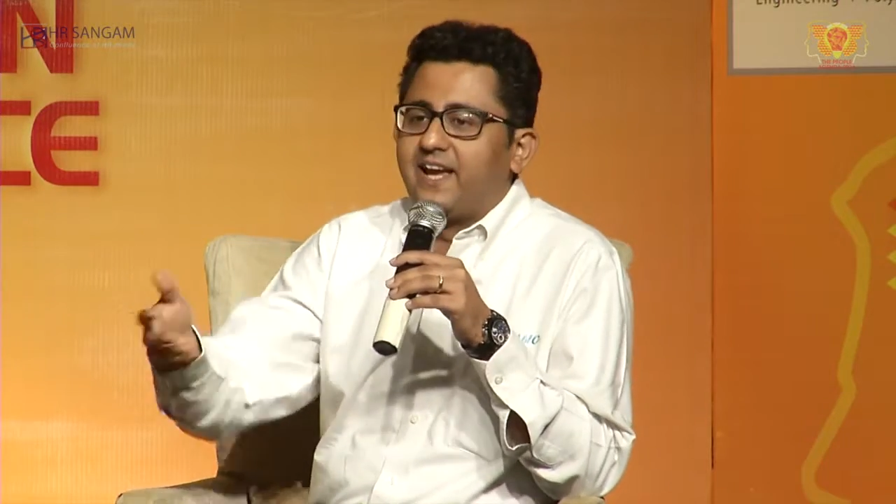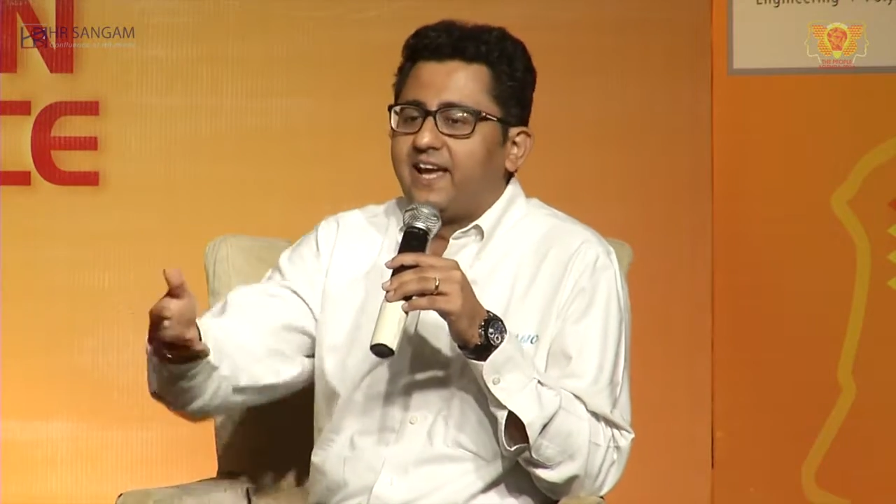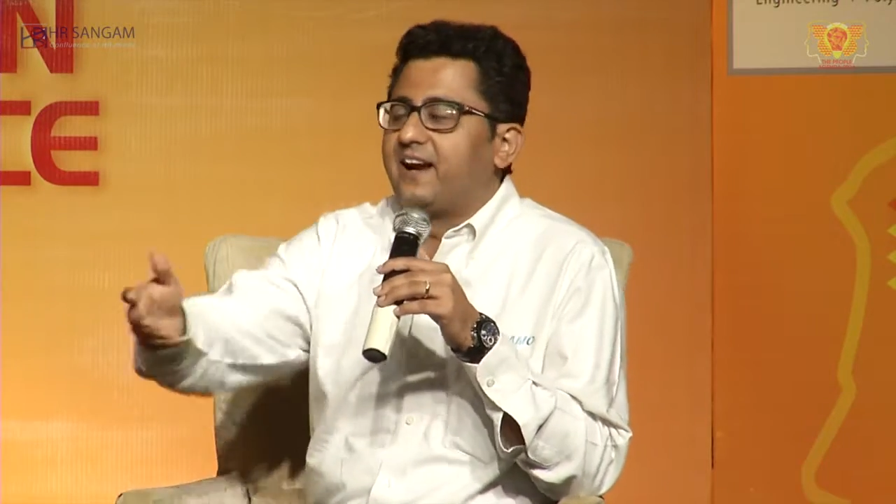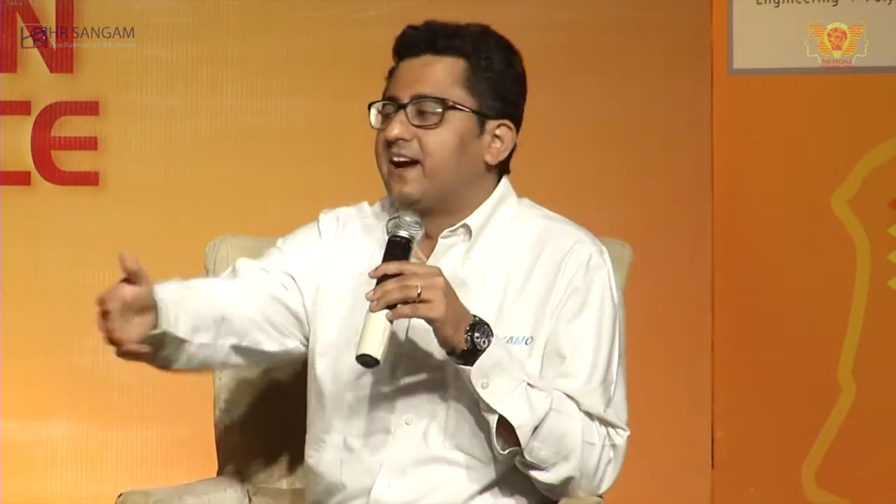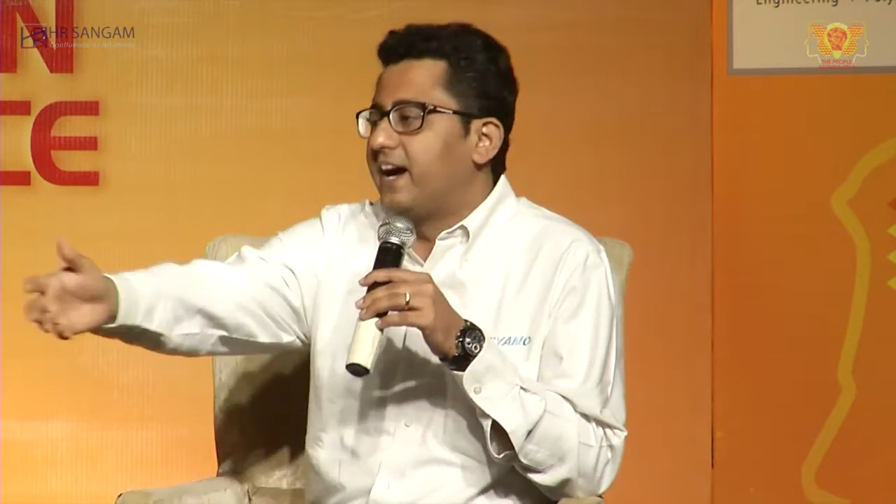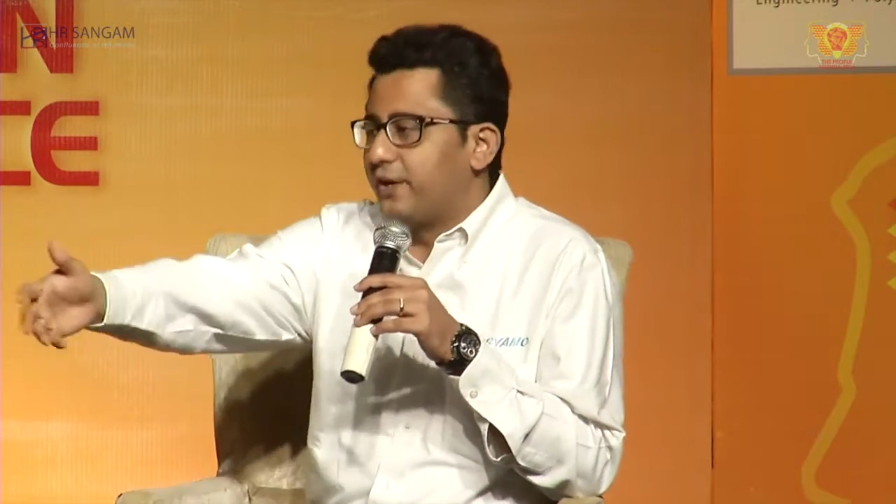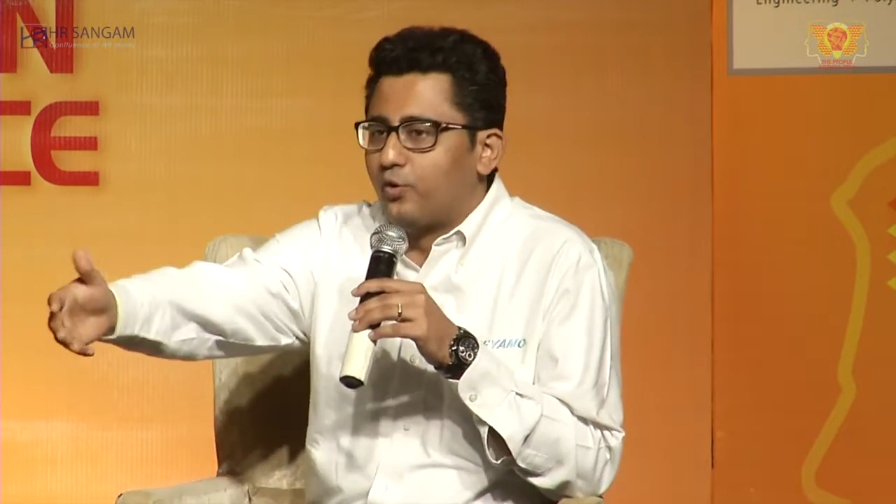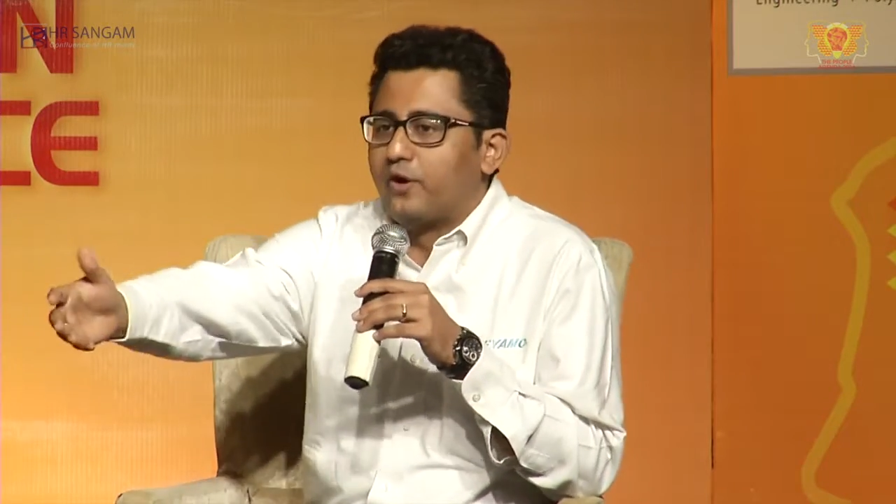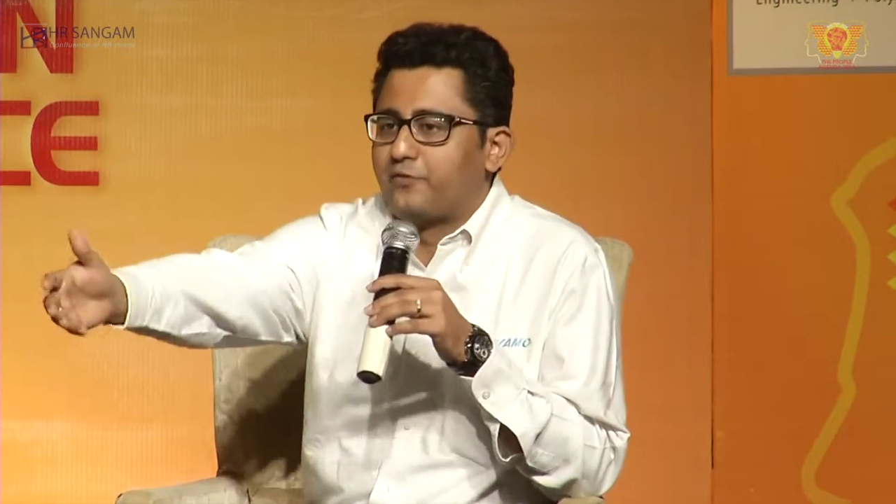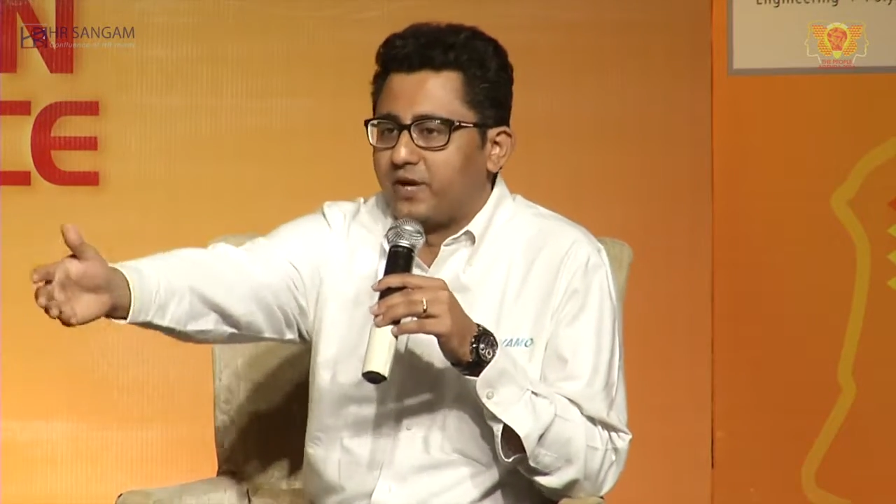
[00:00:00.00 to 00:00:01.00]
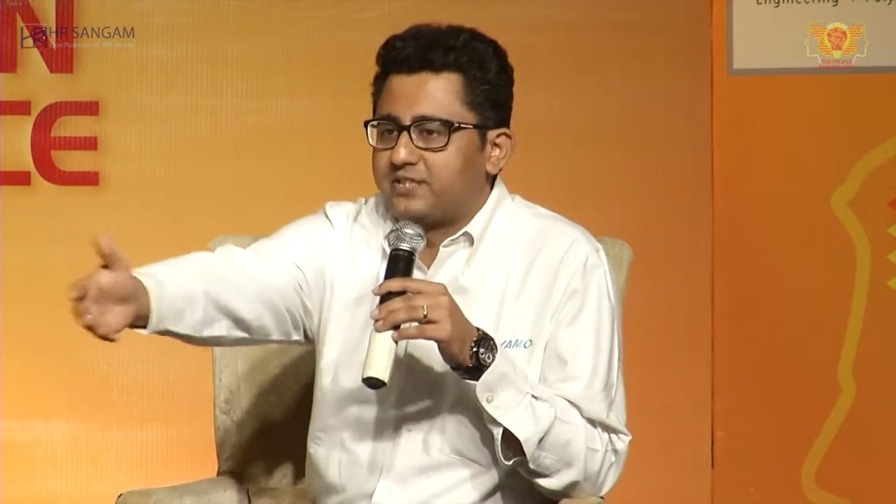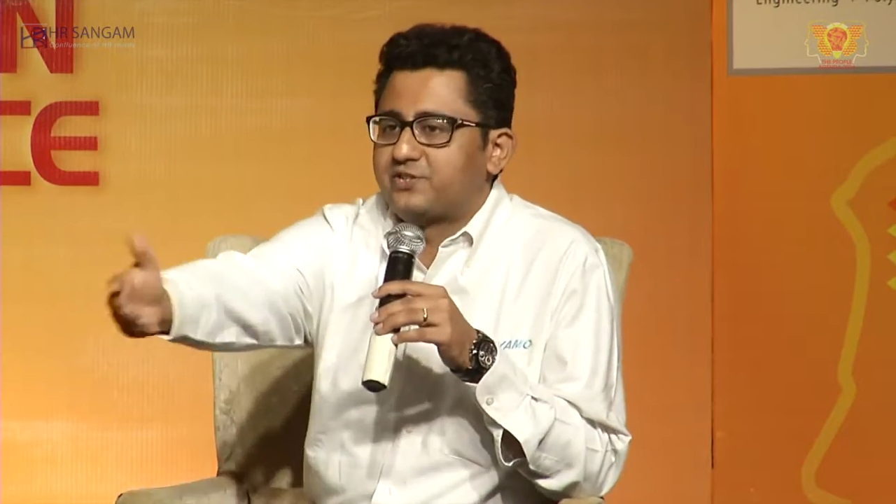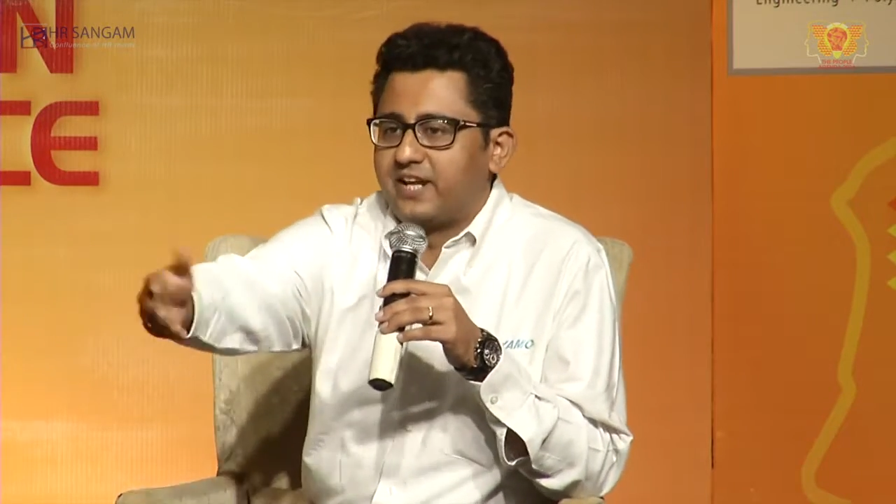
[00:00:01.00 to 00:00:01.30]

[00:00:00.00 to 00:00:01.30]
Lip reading: hey, Ranga, are you going for lunch?